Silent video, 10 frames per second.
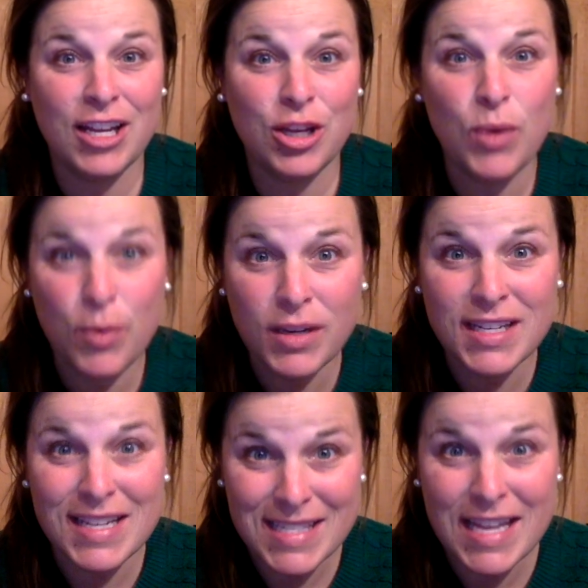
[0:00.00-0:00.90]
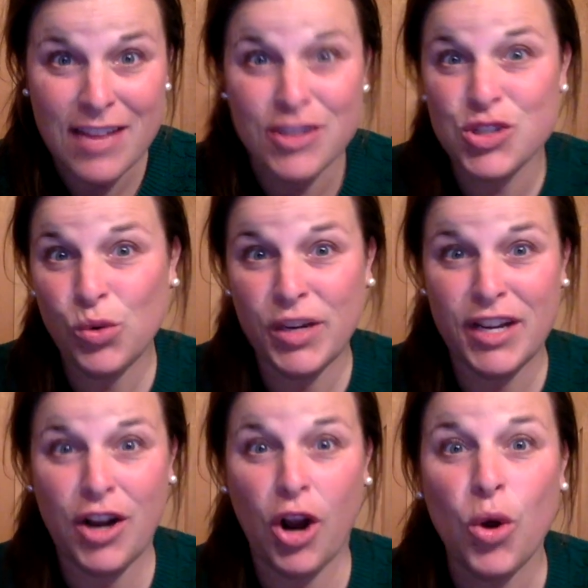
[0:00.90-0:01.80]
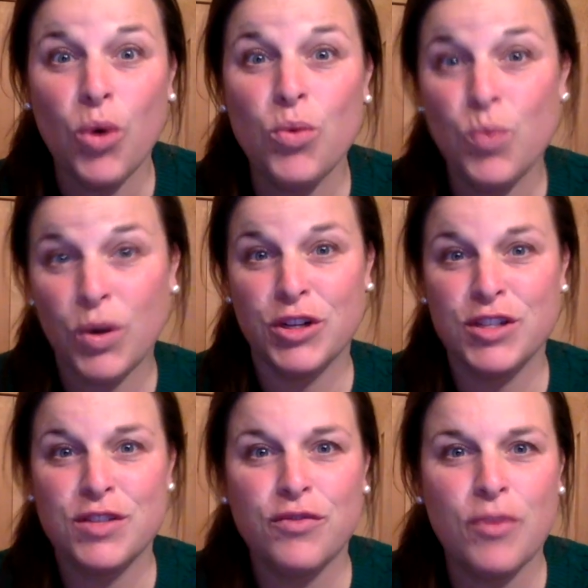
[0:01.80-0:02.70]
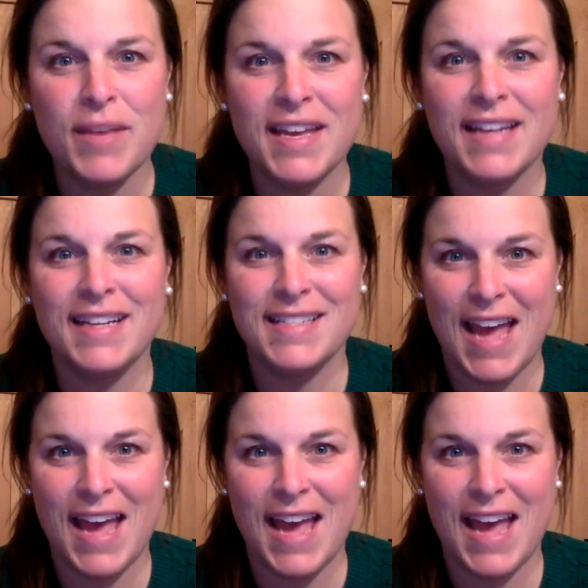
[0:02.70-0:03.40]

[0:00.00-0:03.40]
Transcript: we would say the story in our own words from beginning to